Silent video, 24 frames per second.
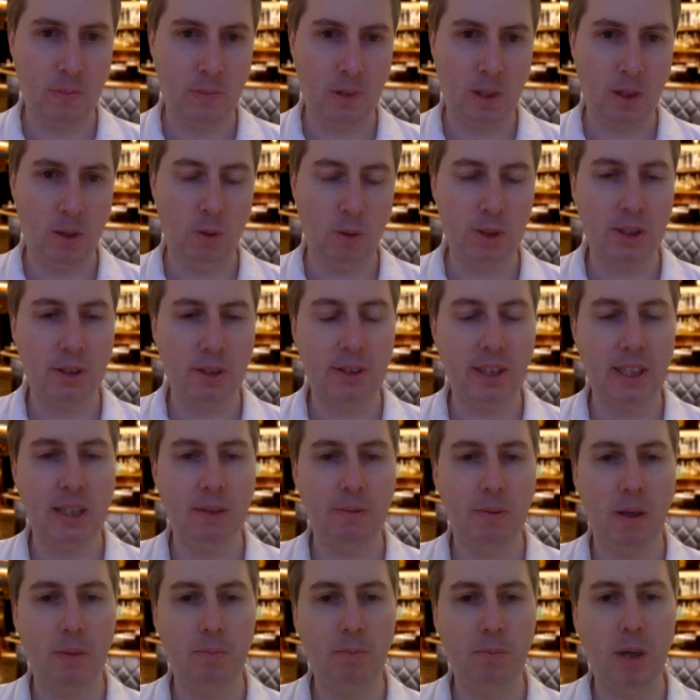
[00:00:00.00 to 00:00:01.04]
Also, think
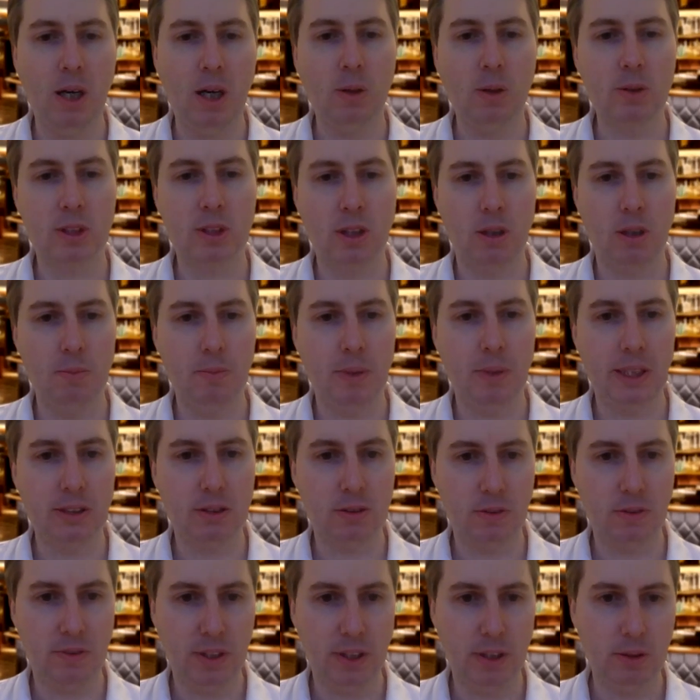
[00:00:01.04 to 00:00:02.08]
about milestone based
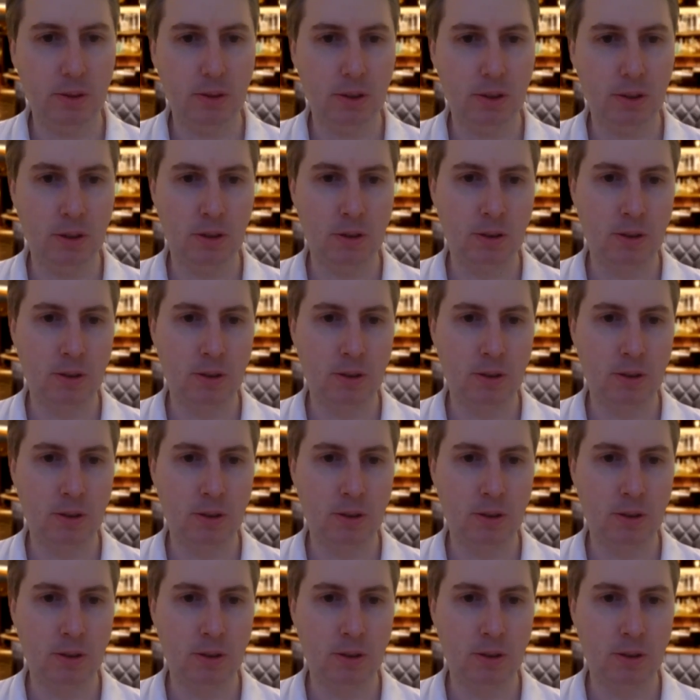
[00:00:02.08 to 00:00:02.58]
reviews.